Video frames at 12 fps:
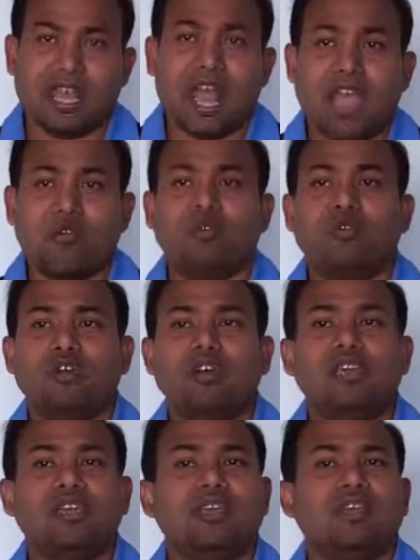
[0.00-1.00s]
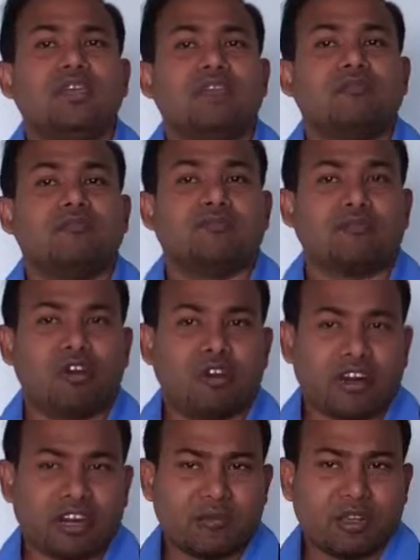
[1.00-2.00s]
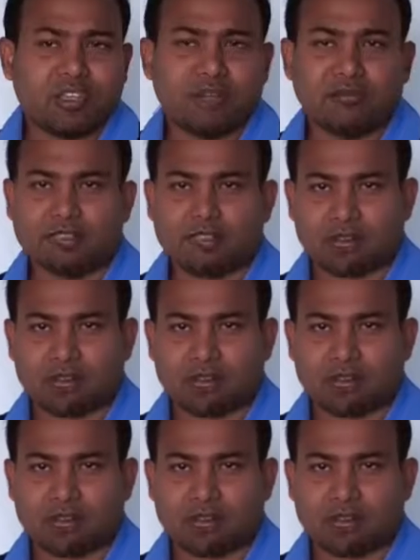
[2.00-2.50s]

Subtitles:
I only contact my